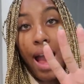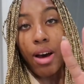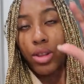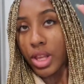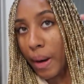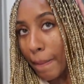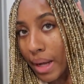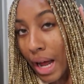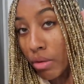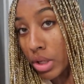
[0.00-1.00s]
out there
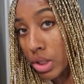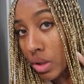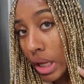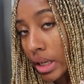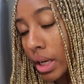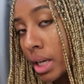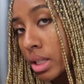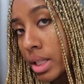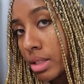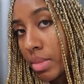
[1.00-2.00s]
but i really do like the
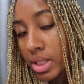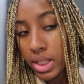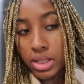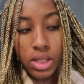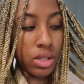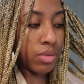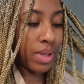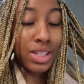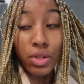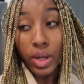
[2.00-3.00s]
color it gets my skin tone
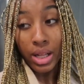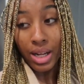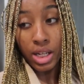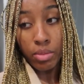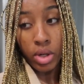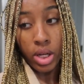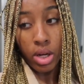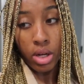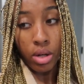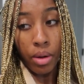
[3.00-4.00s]
it's three o'clock in the morning
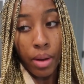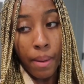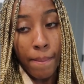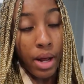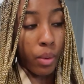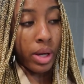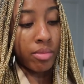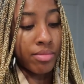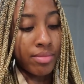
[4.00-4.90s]
y'all by the way